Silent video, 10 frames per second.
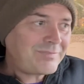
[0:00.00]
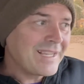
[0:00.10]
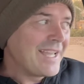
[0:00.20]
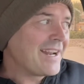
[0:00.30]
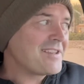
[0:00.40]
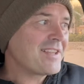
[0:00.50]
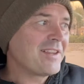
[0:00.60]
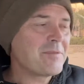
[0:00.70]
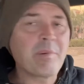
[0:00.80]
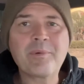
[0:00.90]
And I said,
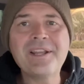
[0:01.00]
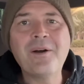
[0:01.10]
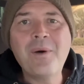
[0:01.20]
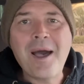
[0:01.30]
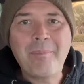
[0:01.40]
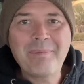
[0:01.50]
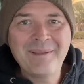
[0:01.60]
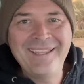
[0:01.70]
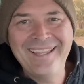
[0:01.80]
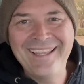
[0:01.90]
let's burrito up.
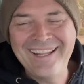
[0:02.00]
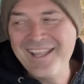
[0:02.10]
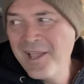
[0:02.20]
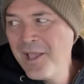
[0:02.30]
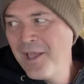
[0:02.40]
And